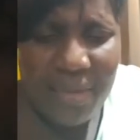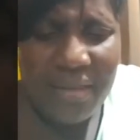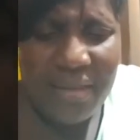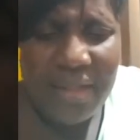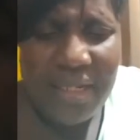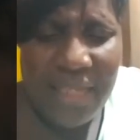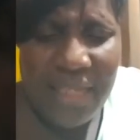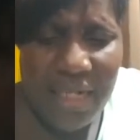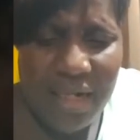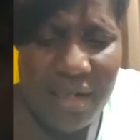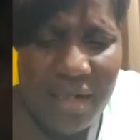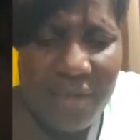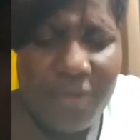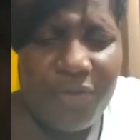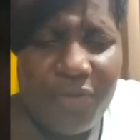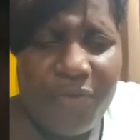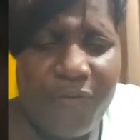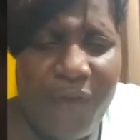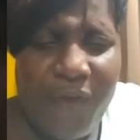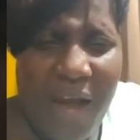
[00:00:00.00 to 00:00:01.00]
miss
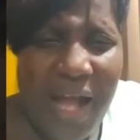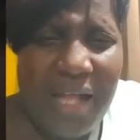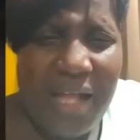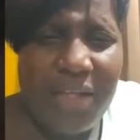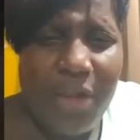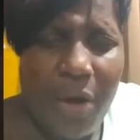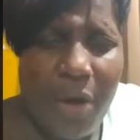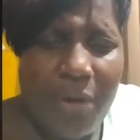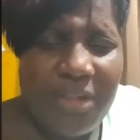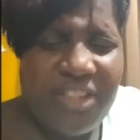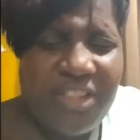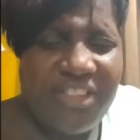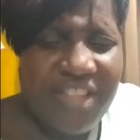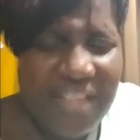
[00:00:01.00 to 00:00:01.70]
little fall down,